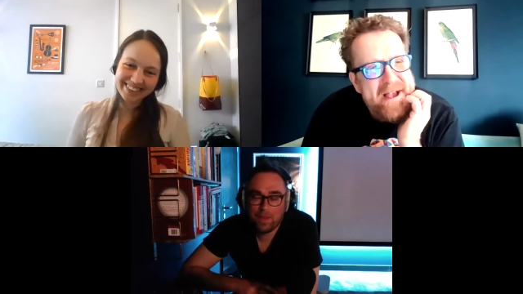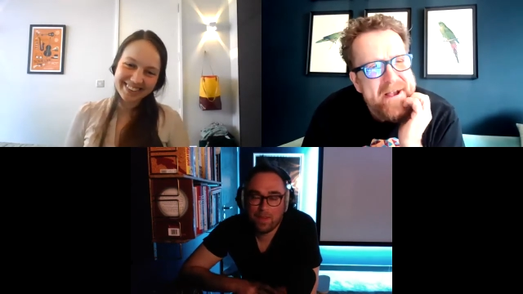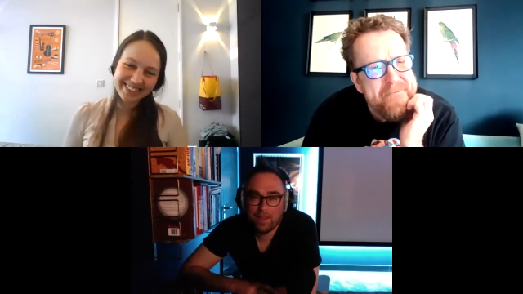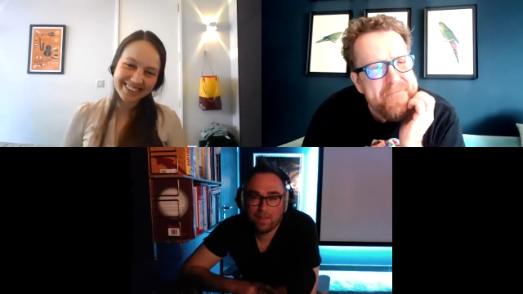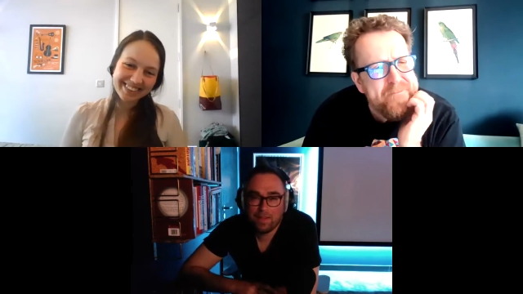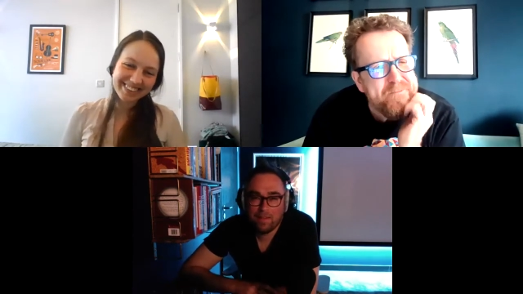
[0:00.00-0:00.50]

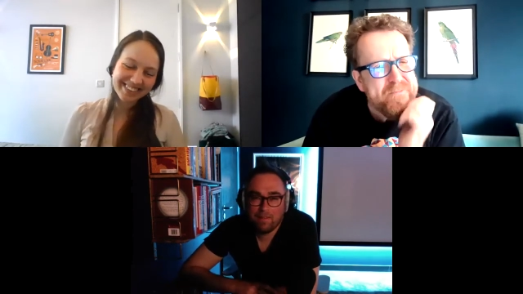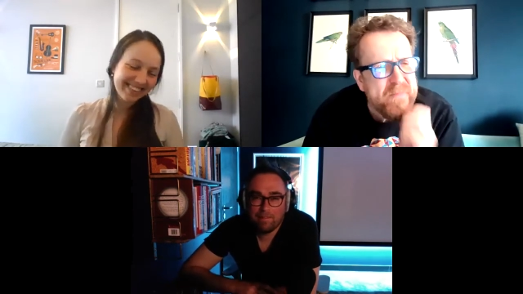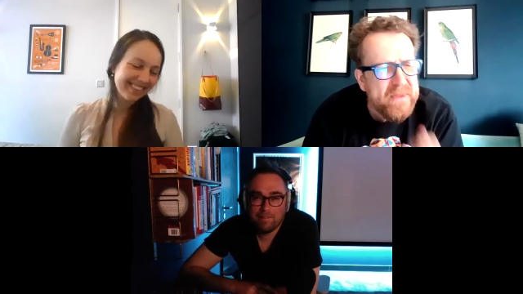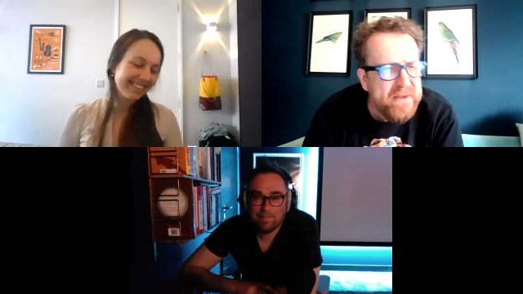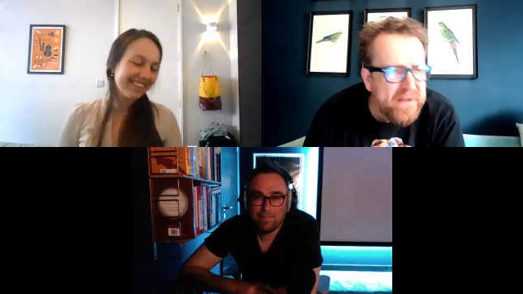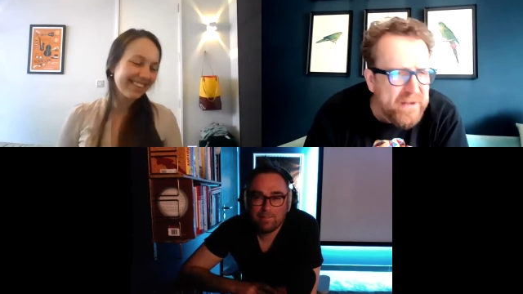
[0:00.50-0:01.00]
Speaker 1: um,
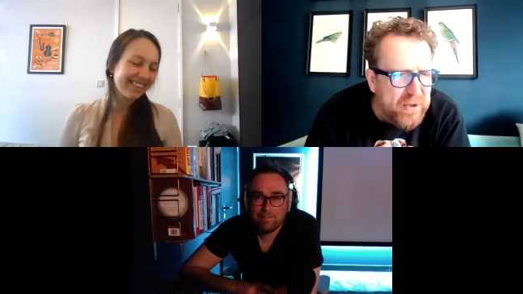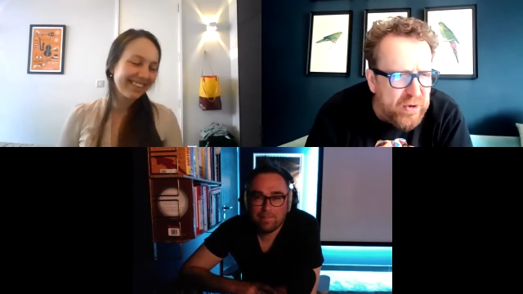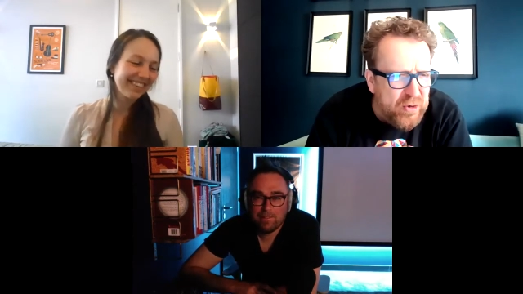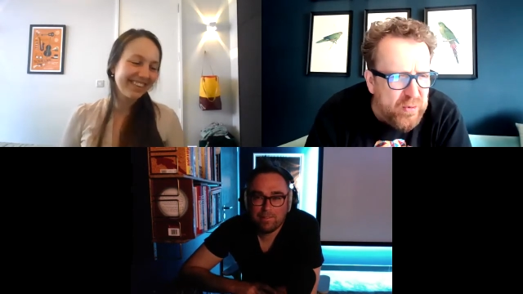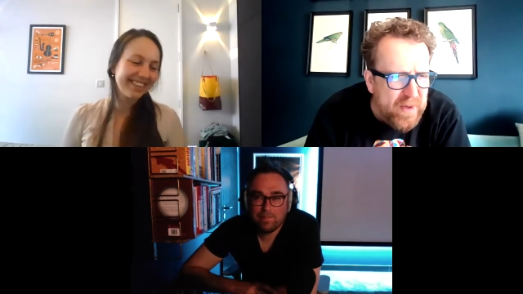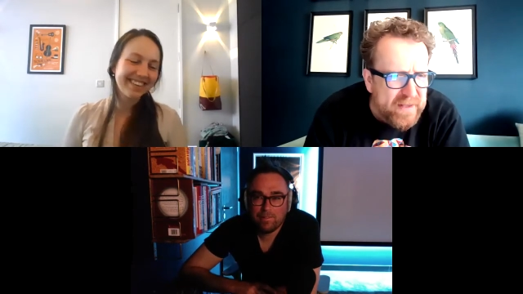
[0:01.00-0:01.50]

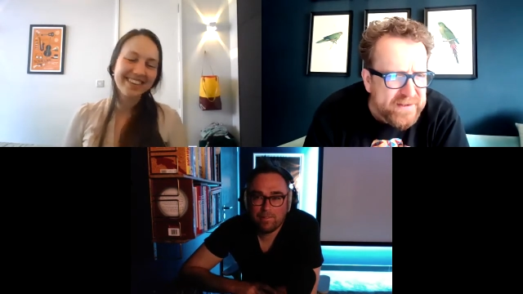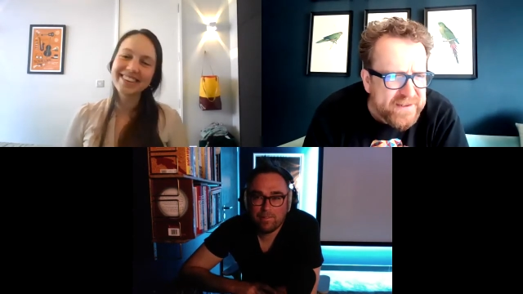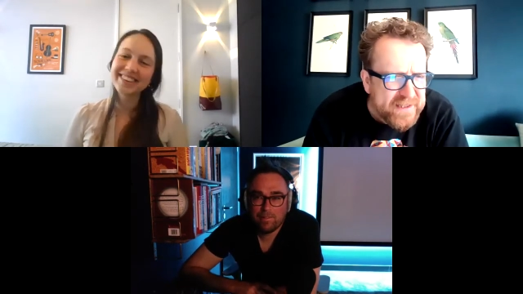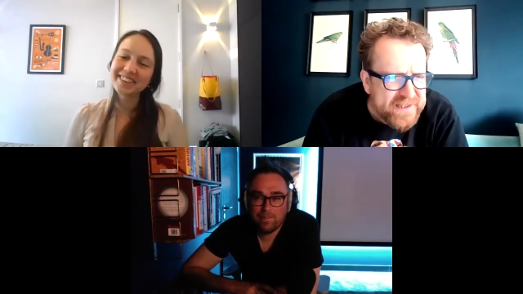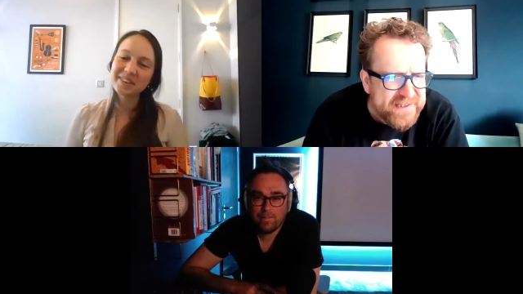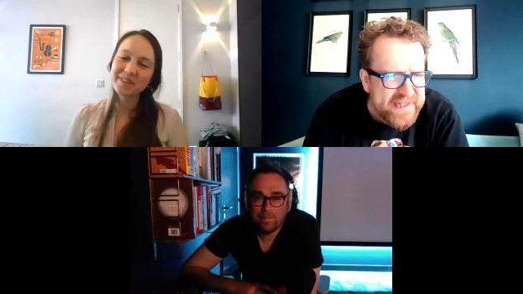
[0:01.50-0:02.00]
who else?
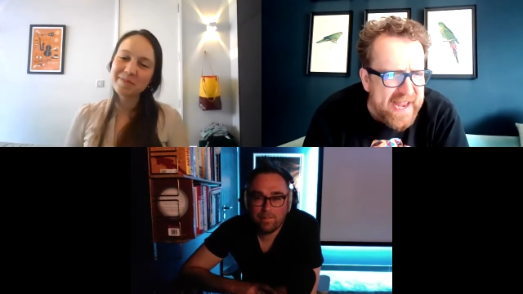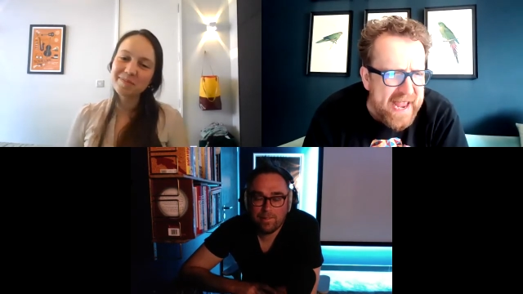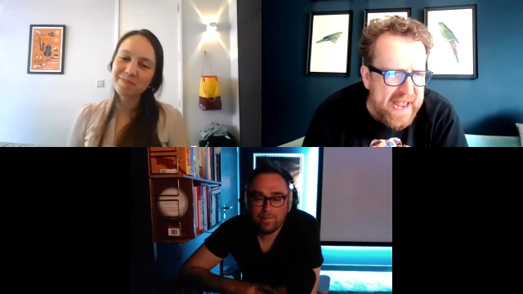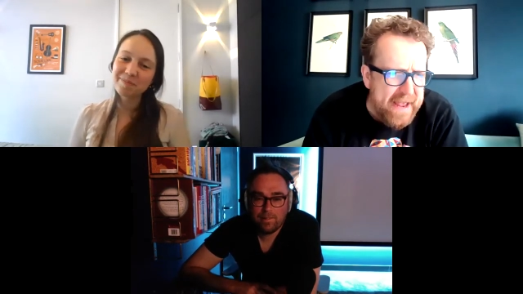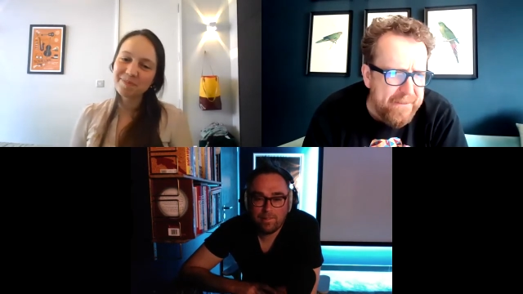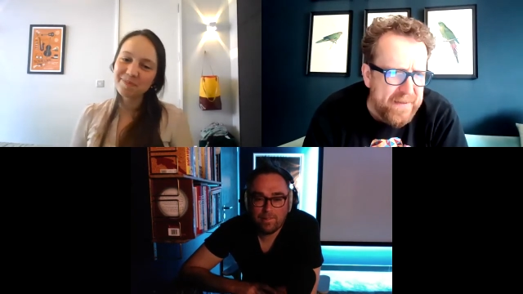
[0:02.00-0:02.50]

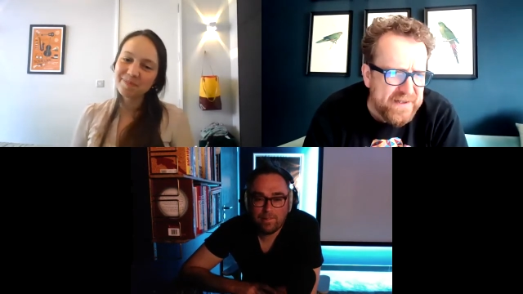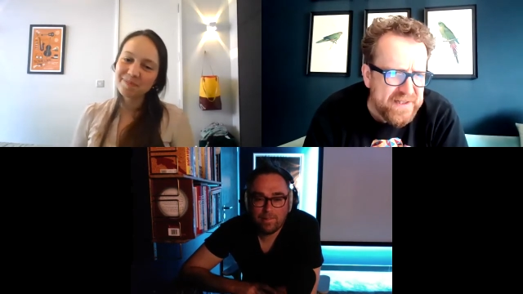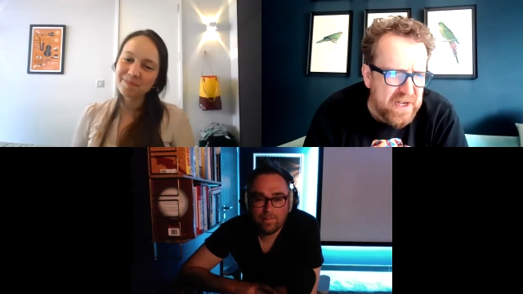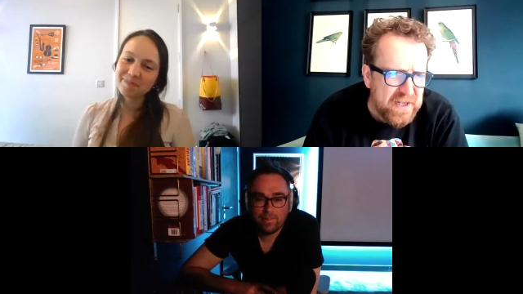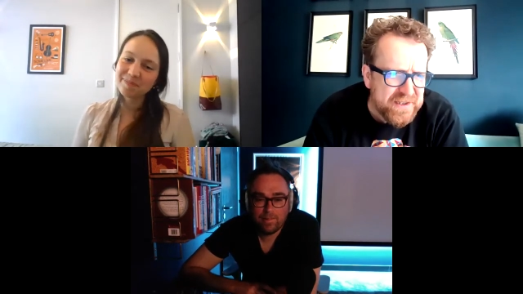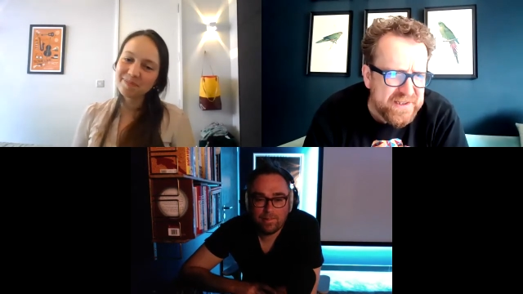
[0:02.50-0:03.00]
Sam has
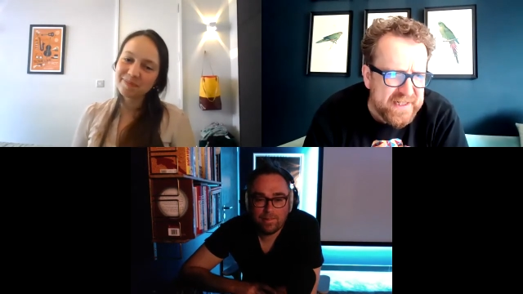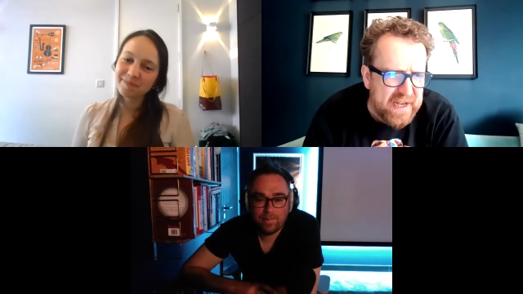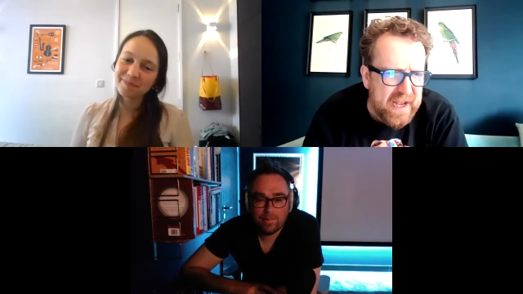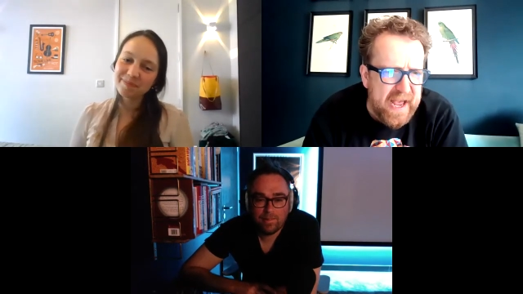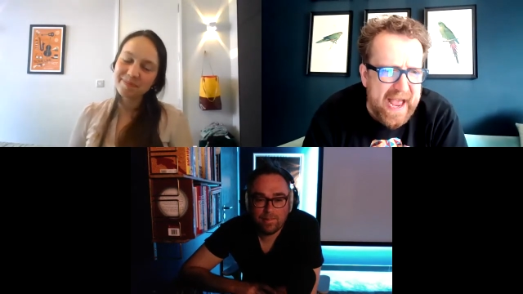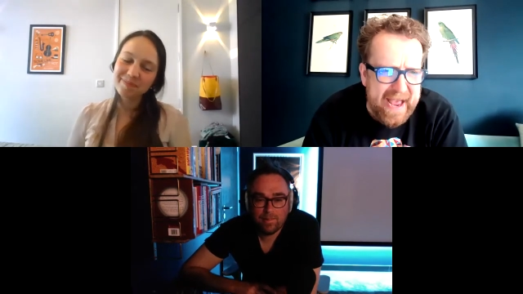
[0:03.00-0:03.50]
asked,
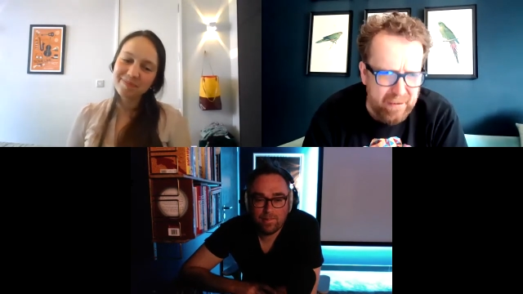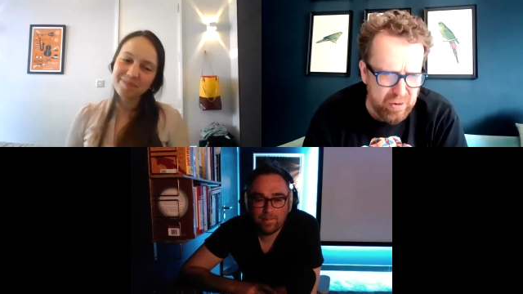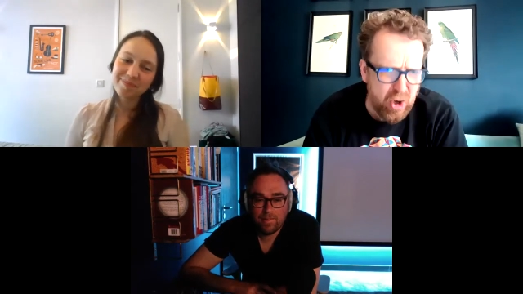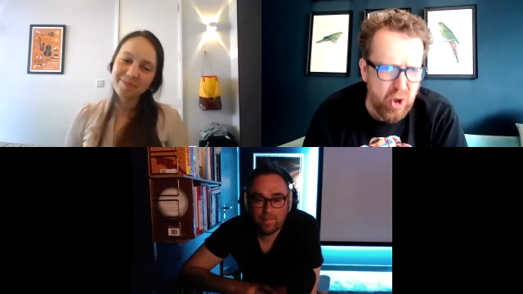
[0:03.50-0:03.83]
uh, "How